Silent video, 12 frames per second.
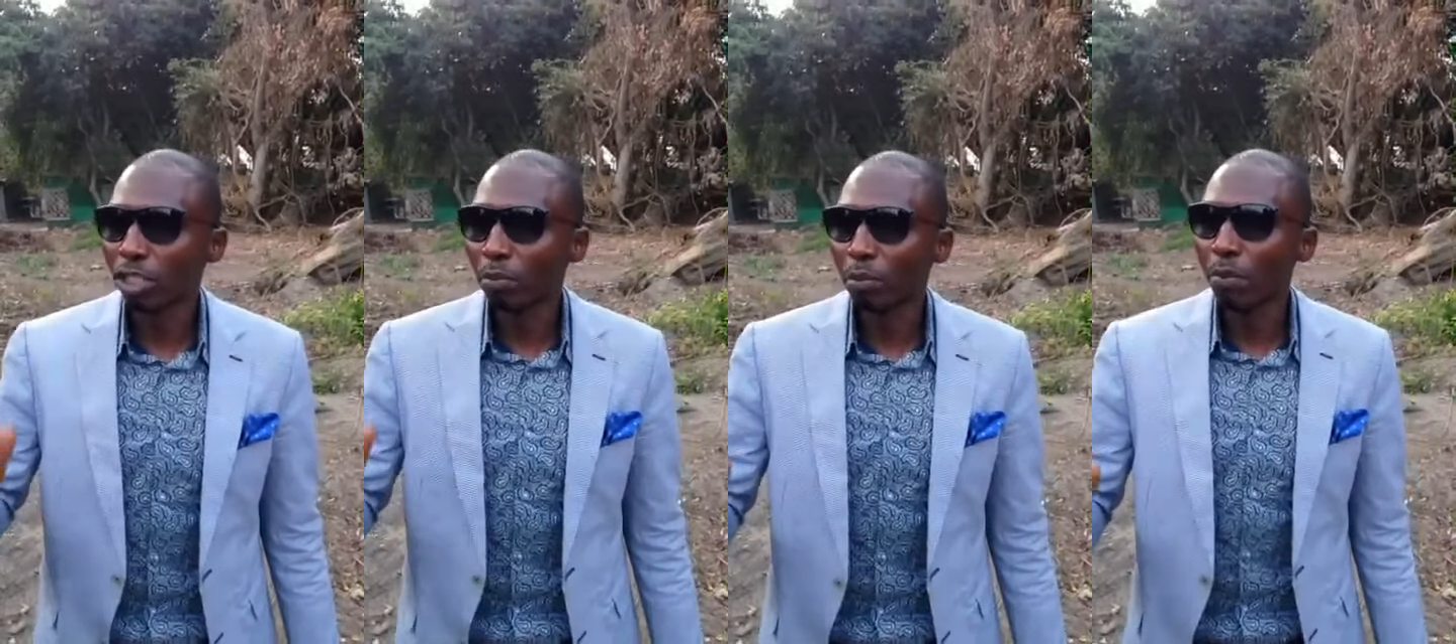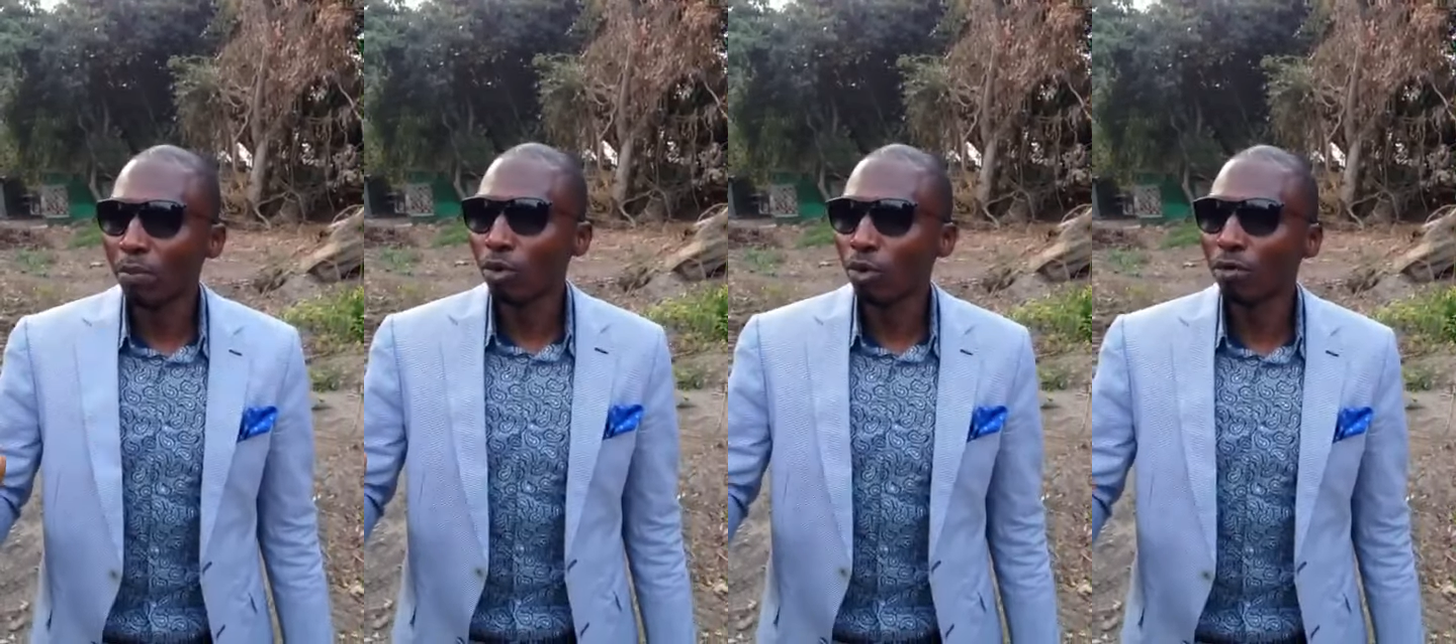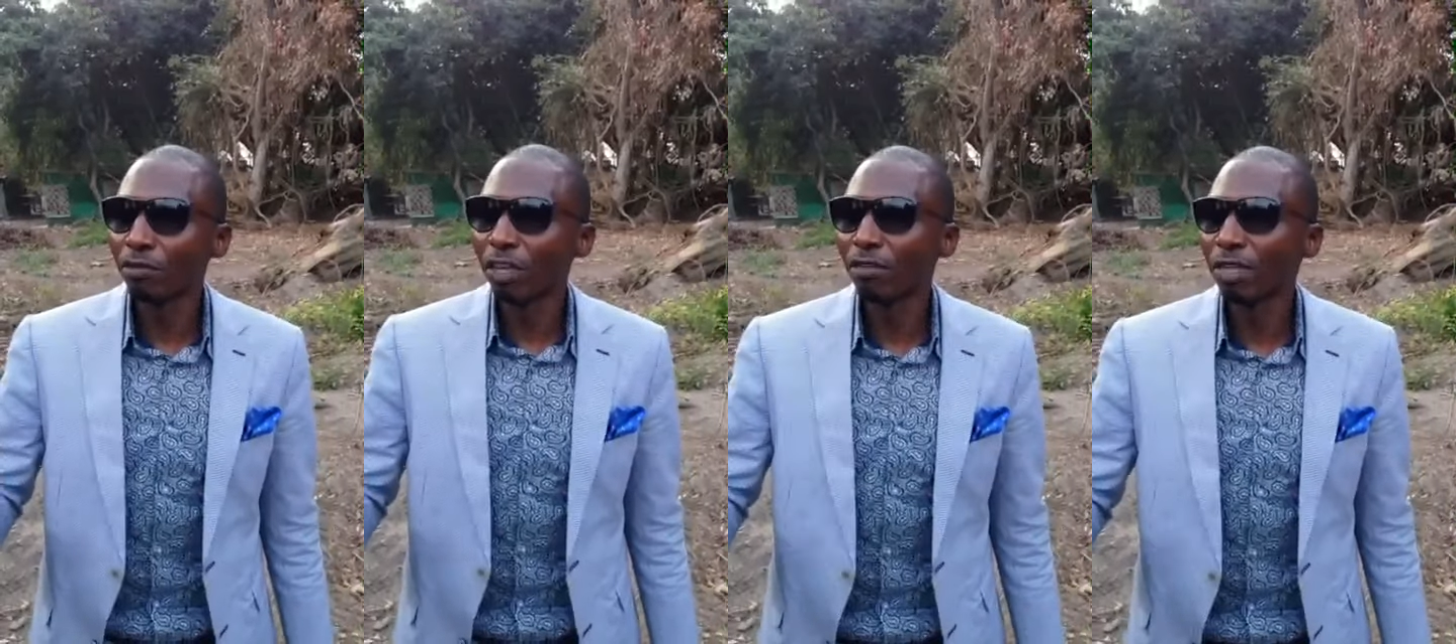the people who
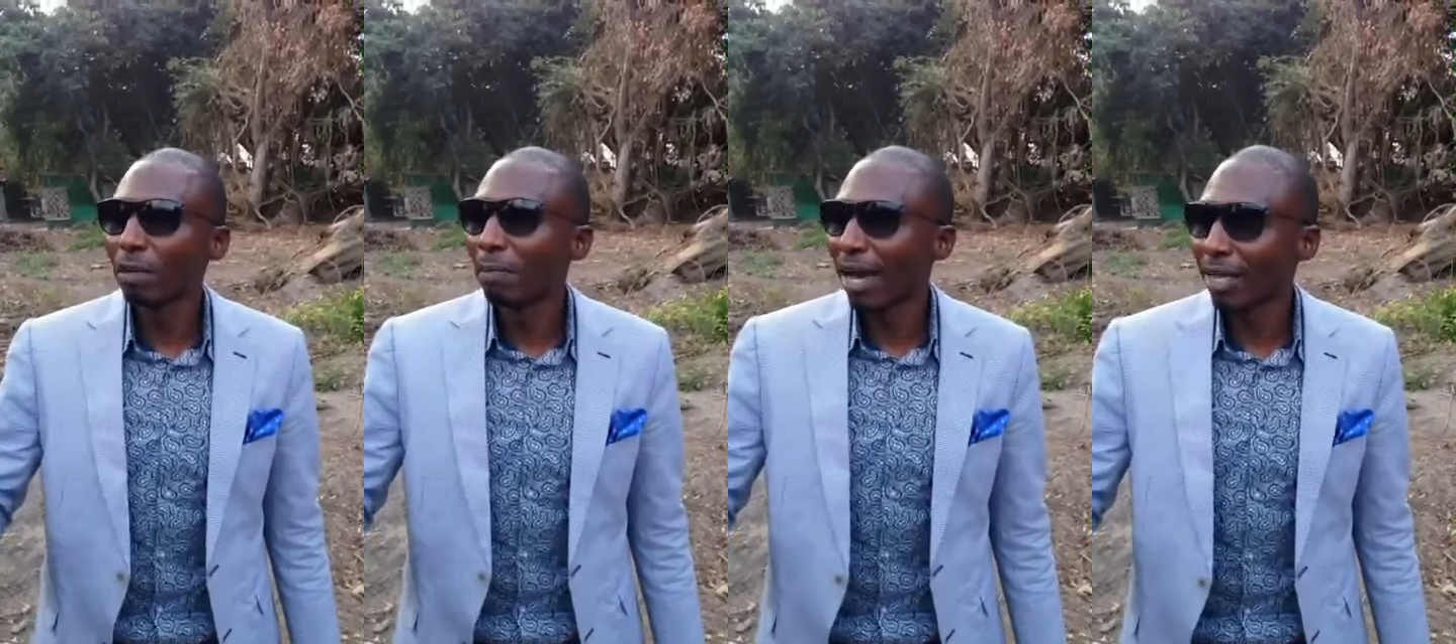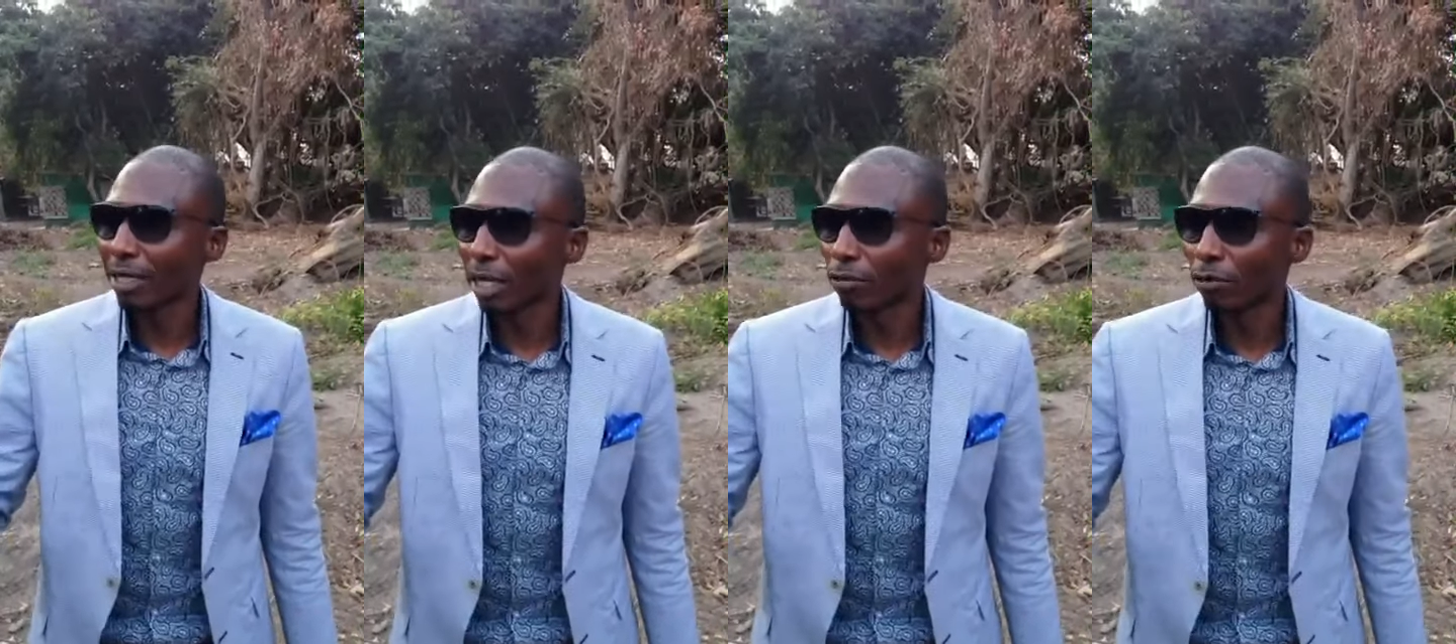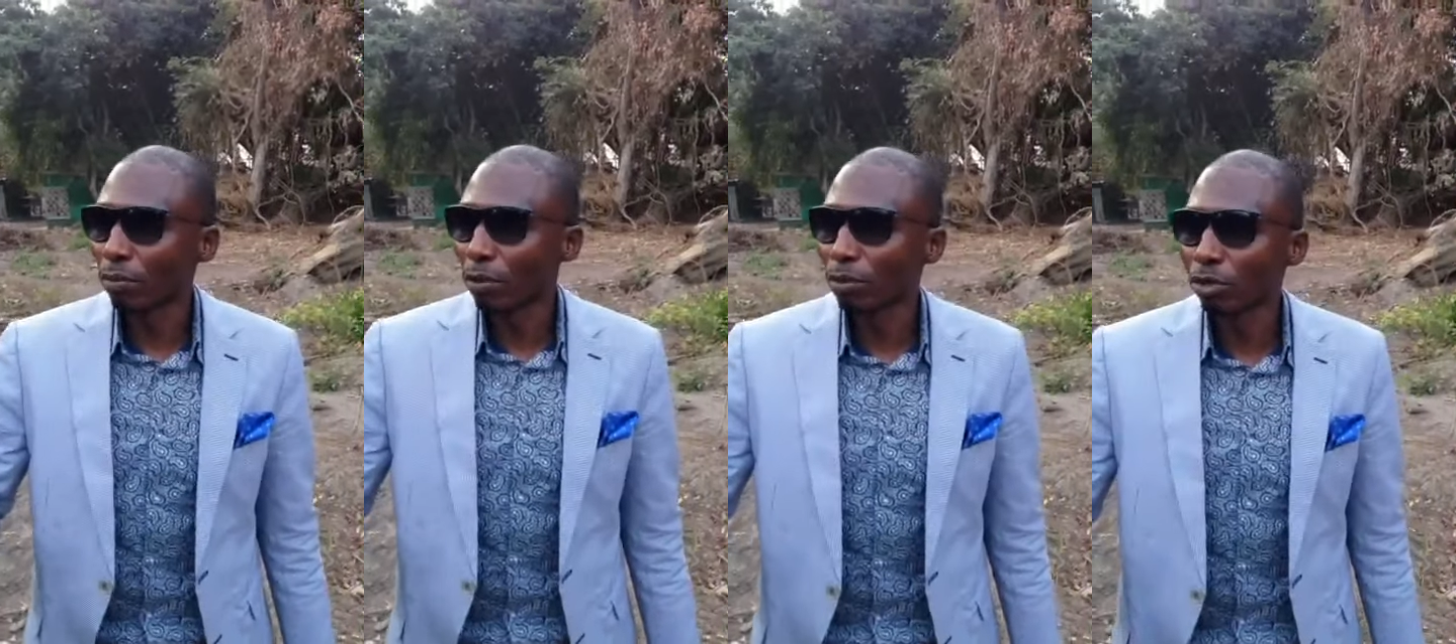have given the mandate for people